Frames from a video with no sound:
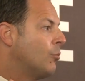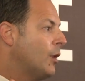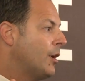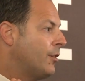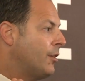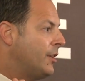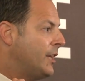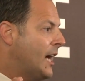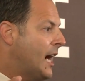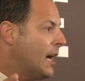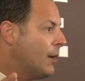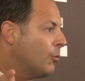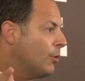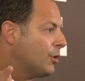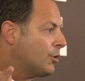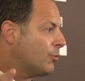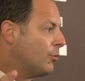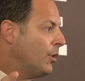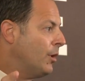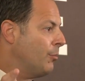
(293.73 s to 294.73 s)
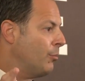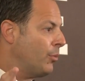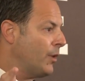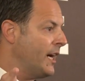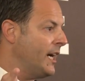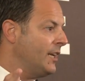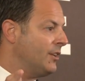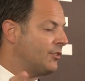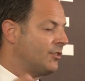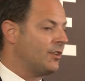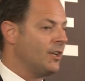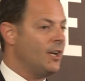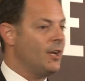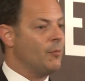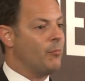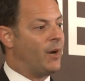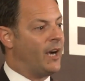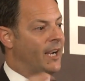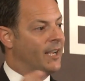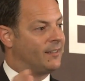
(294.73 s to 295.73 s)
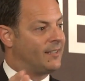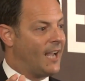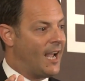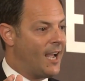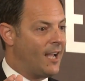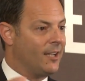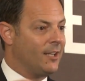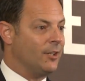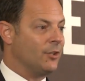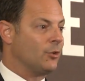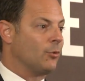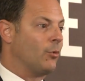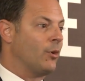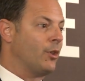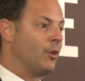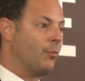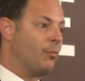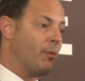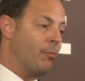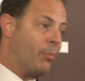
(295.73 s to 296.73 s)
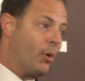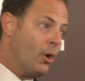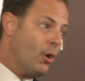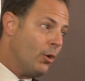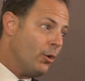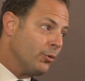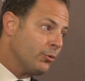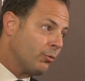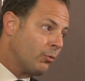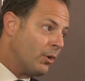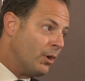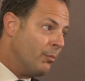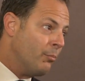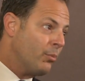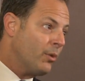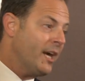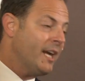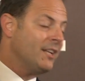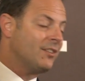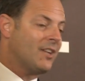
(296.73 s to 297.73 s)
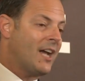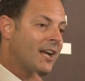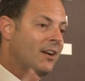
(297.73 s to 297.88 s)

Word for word: whether the Irish were embraced by Italians or whether the Poles were embraced.